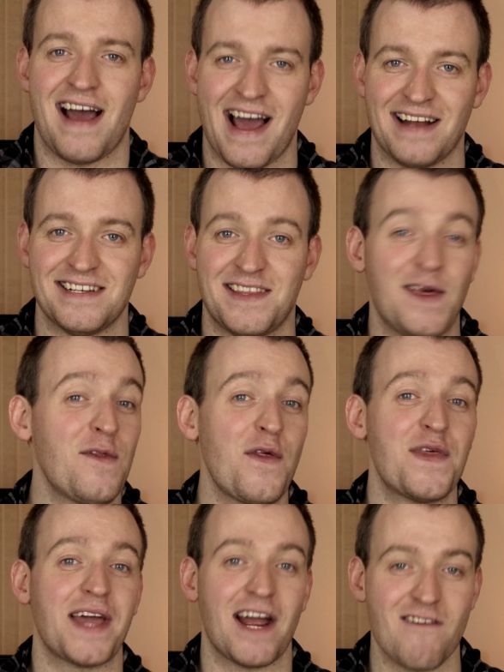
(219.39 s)
And the other
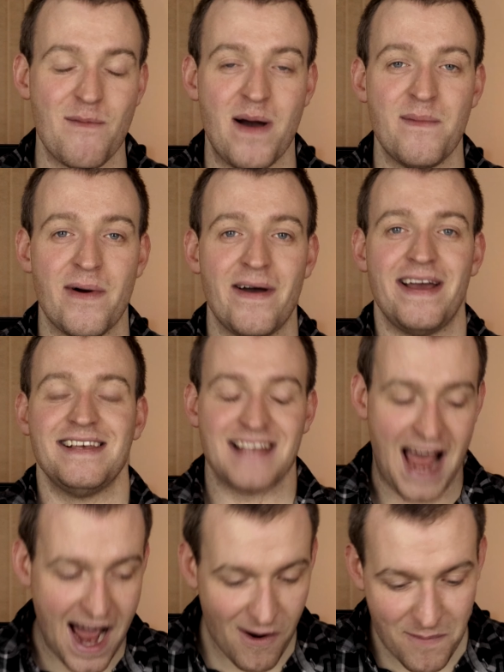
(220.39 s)
thing I remember is
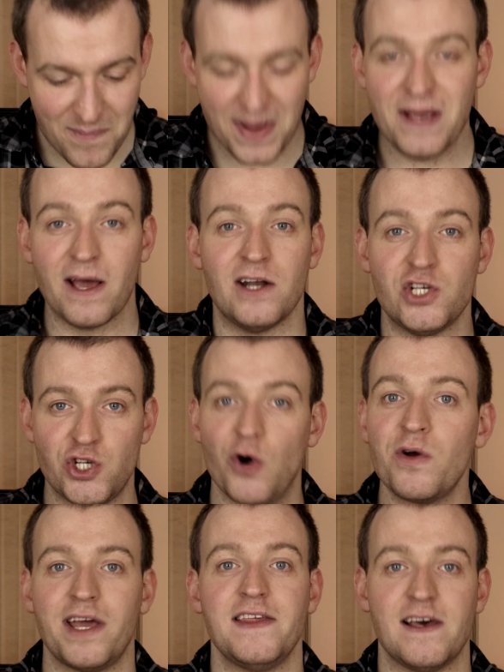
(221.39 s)
how big and
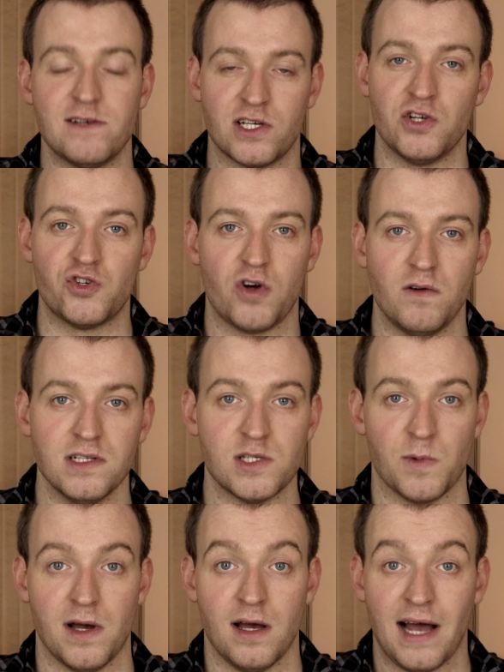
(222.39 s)
chunky those
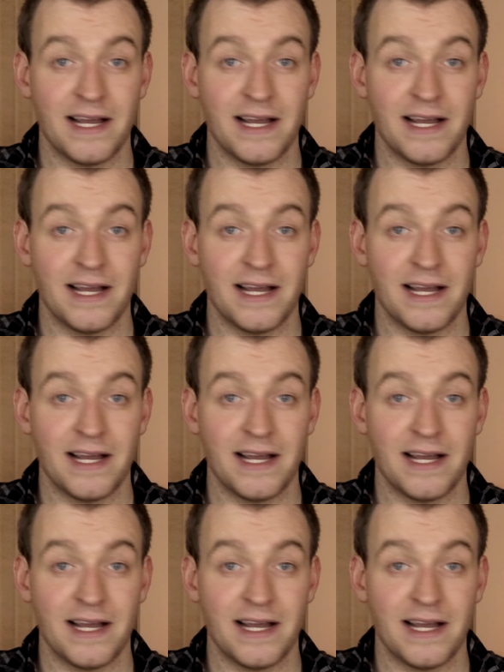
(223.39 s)
controllers were.